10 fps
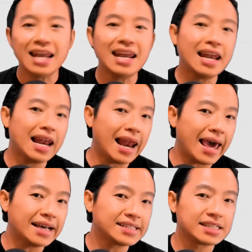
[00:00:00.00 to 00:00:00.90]

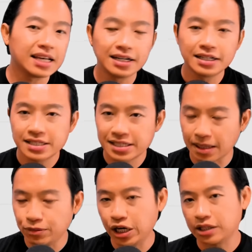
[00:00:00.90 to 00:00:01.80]
and less
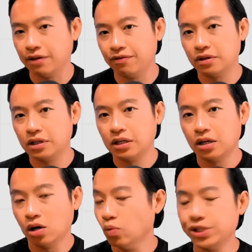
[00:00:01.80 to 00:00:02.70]
subjective,
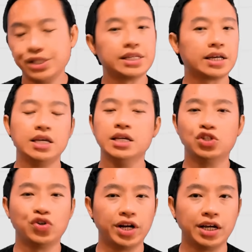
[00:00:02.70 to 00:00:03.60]
which is the
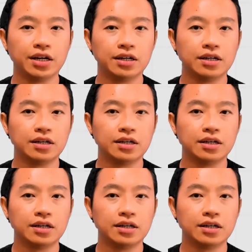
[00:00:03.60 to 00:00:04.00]
key in trading,